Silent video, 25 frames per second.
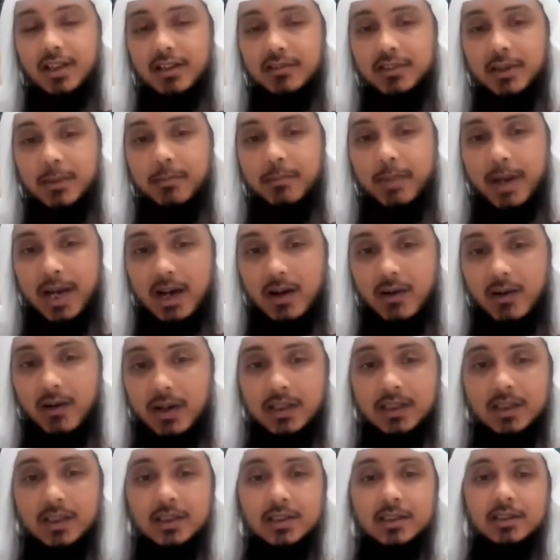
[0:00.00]
after
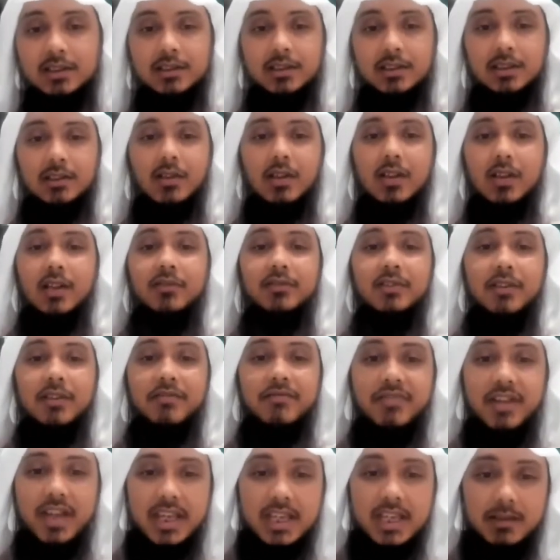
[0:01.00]
power, they run after
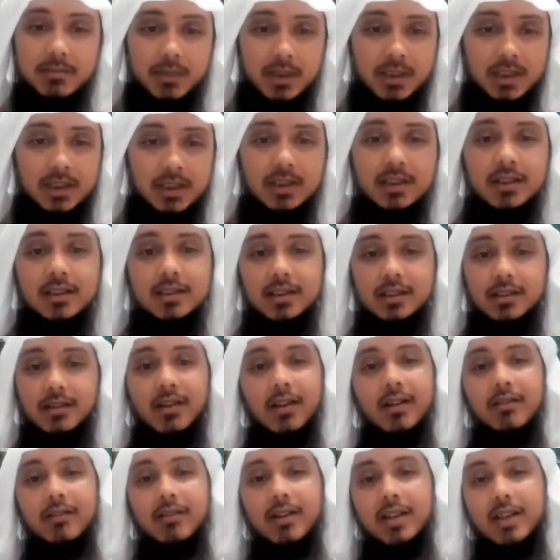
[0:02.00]
fame, they
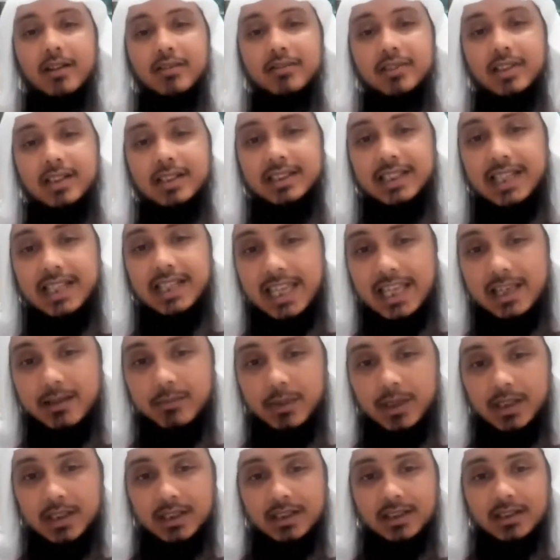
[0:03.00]
run after
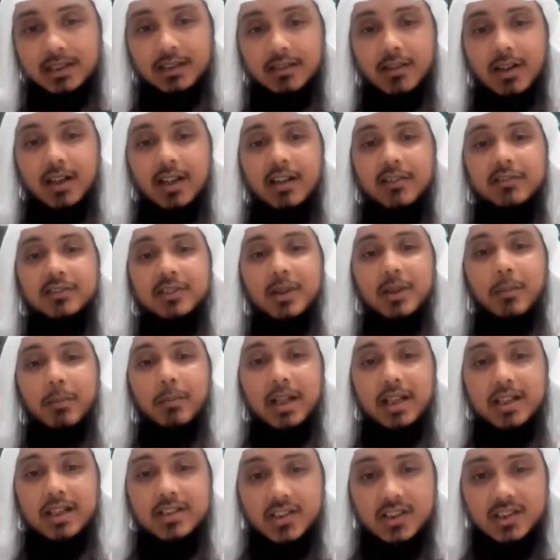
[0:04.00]
name, they run after
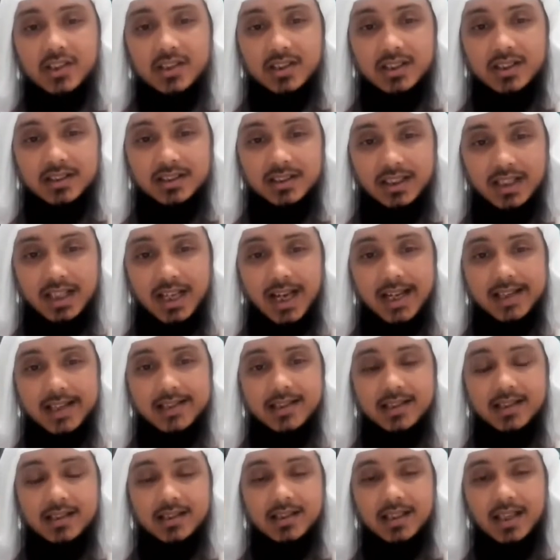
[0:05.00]
pleasures and
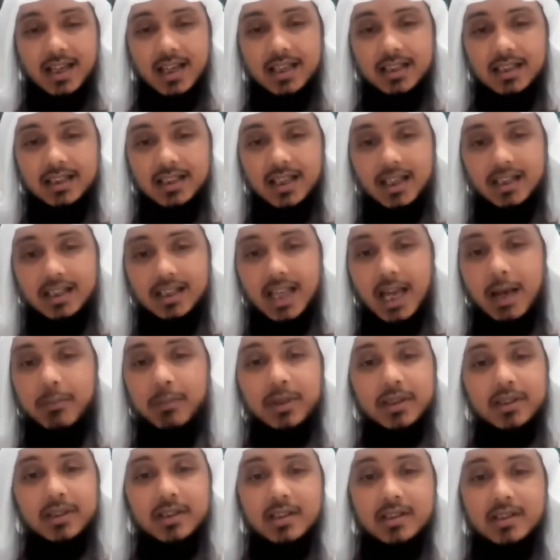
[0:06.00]
delights and
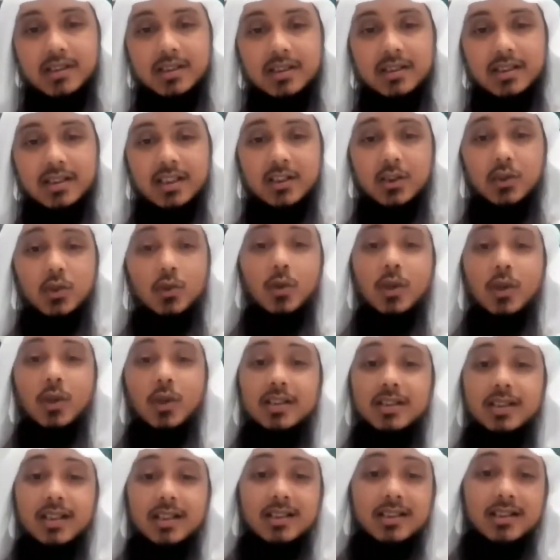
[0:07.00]
happiness and joy
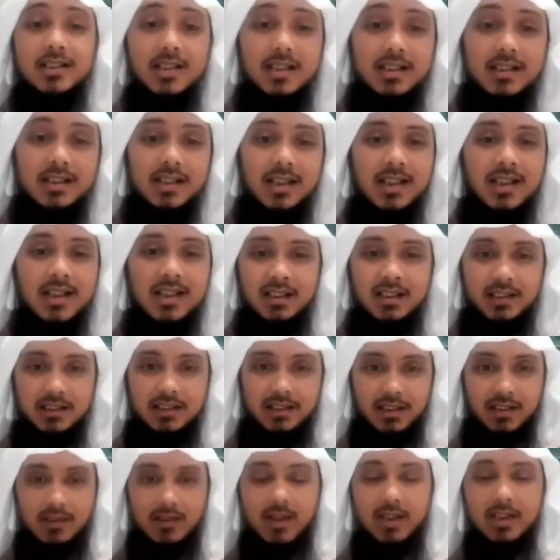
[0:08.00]
and success.
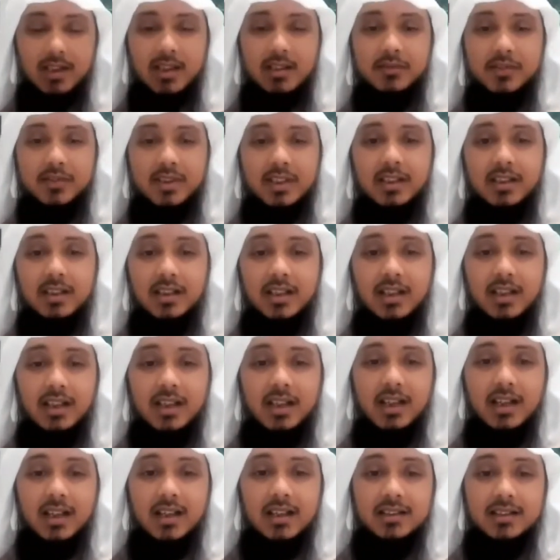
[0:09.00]
They run
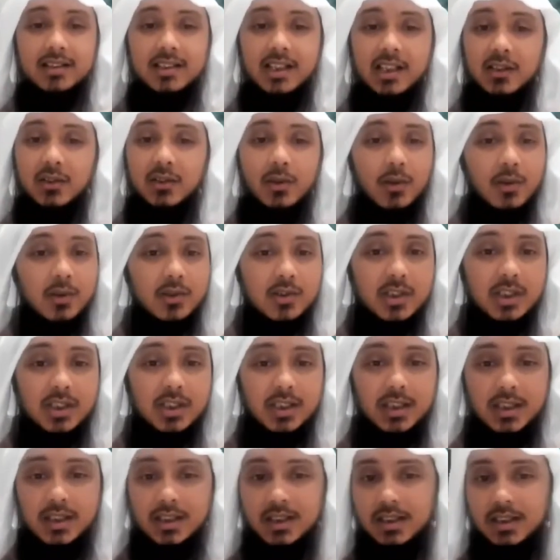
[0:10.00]
after
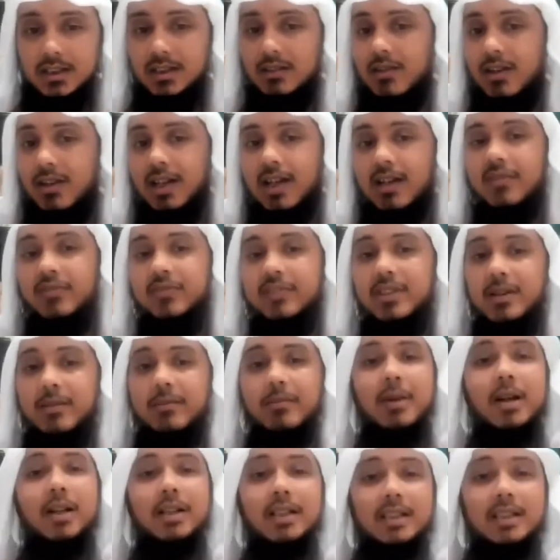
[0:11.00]
technology, they run after
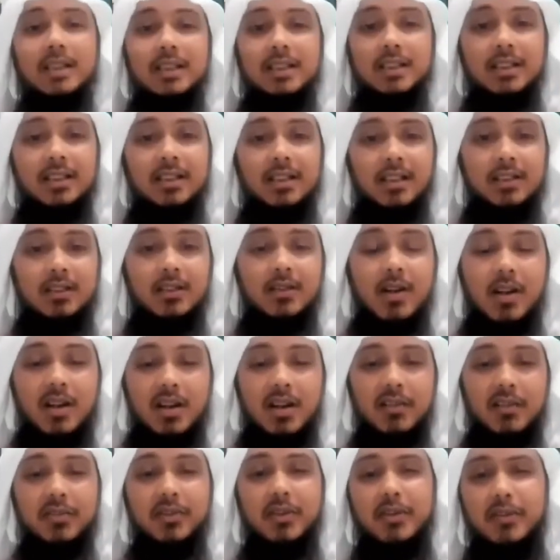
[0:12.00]
money, they run
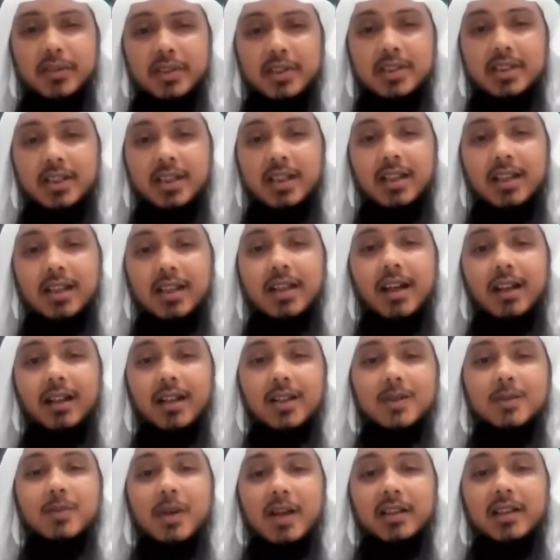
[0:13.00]
after all this. Allah
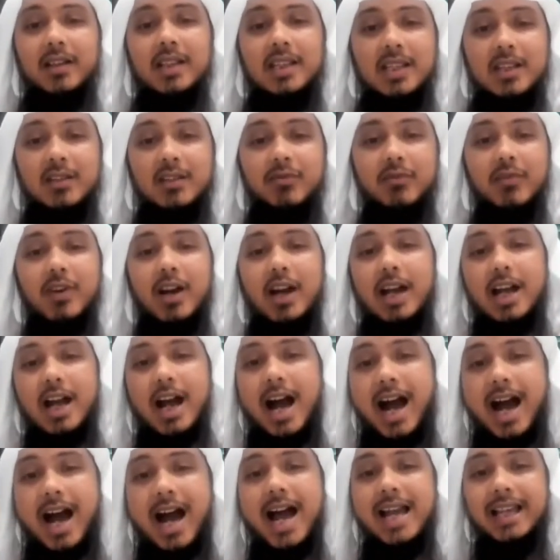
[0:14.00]
subhanahu wa ta'ala, if
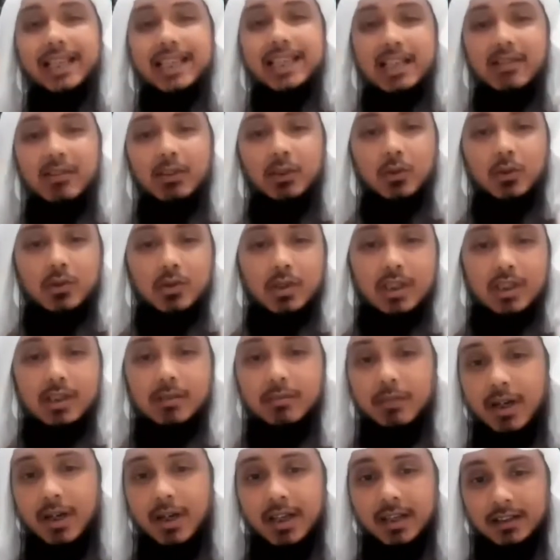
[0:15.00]
I gave it to
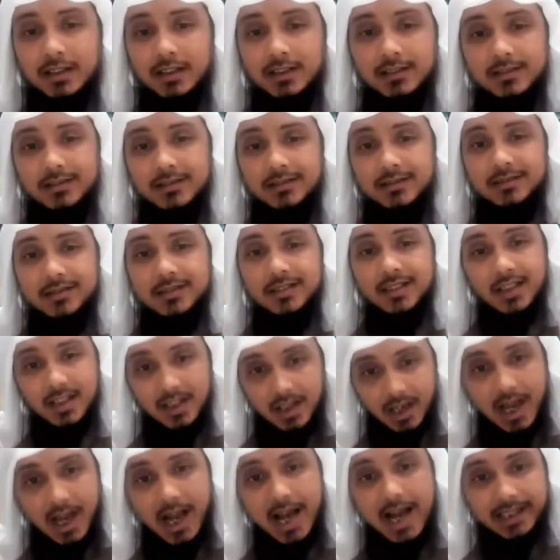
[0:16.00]
Sulaiman,
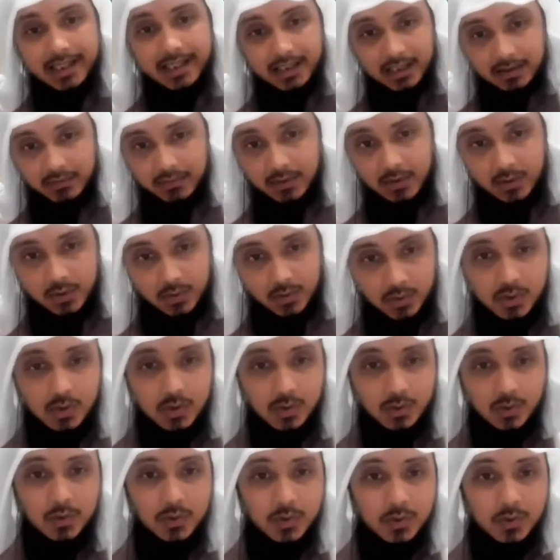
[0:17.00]
I can give it to you.